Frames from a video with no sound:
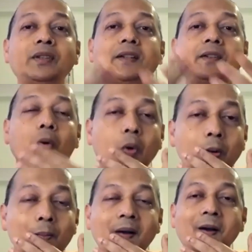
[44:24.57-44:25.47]
to
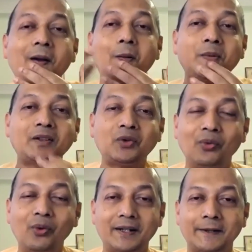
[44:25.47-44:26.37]
whom? An object to
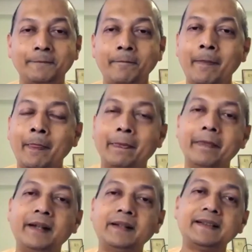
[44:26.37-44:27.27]
what?
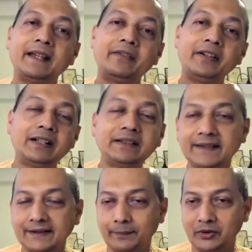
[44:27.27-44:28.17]
That is ever the
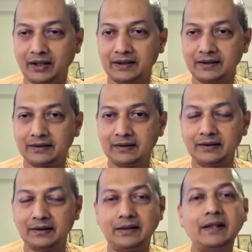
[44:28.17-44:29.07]
subject,
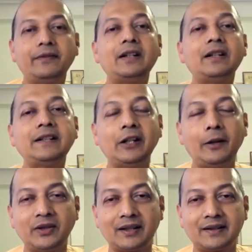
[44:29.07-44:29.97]
never the
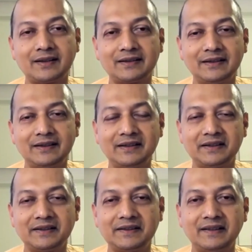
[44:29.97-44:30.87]
object.
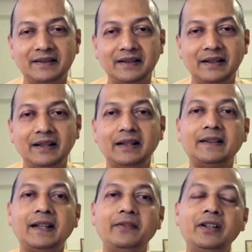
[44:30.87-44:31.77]
It
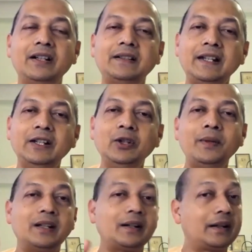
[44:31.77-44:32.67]
is ever the
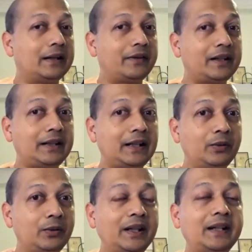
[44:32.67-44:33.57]
illuminer, never the
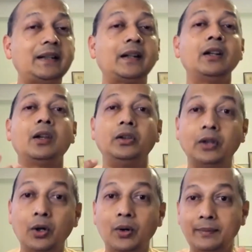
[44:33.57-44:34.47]
illuminated.
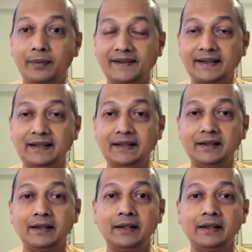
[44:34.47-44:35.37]
Though I must say
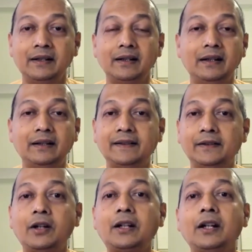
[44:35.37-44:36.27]
here, it is
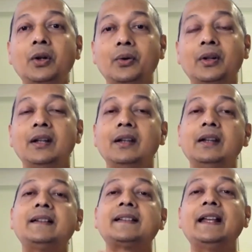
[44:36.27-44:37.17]
not unknown.
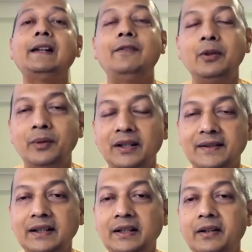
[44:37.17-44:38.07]
It is
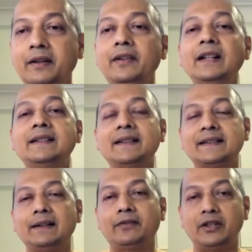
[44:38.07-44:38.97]
self-luminous. It reveals
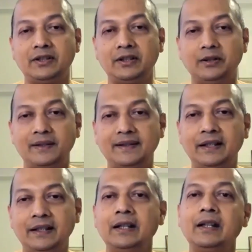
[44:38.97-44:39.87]
itself
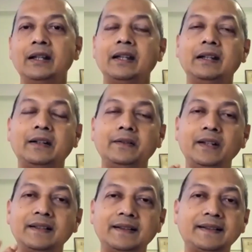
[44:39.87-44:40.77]
continuously. It
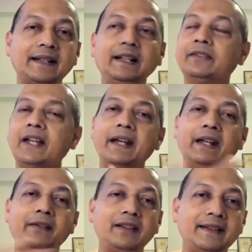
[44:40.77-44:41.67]
reveals itself and
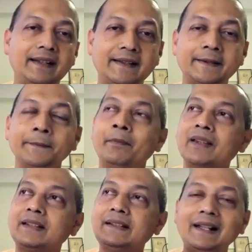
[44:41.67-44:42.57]
everything else.
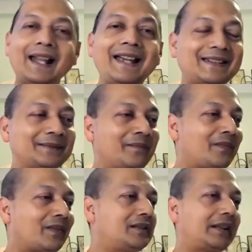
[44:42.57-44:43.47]
See the light.
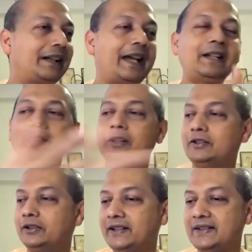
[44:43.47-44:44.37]
When the light
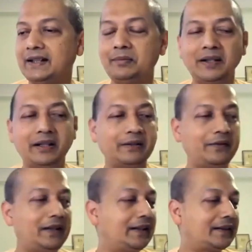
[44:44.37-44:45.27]
falls on this table and
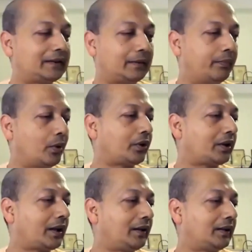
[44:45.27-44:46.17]
reveals the book
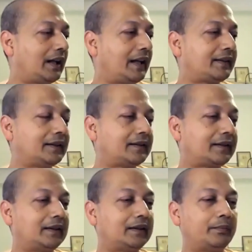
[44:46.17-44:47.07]
and the glasses
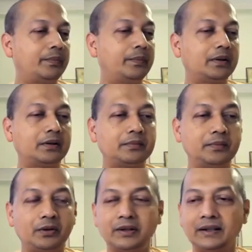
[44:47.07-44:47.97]
and
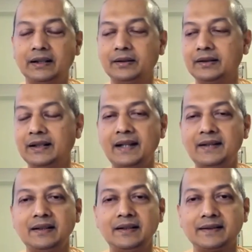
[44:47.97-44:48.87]
the
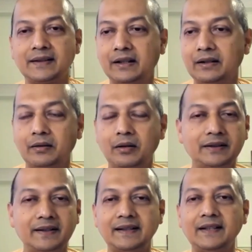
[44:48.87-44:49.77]
gadgets and all
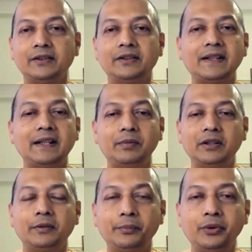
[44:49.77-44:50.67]
these things on the table
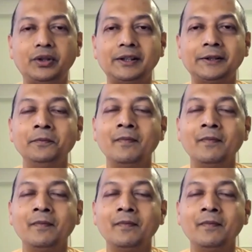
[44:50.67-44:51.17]
and computer,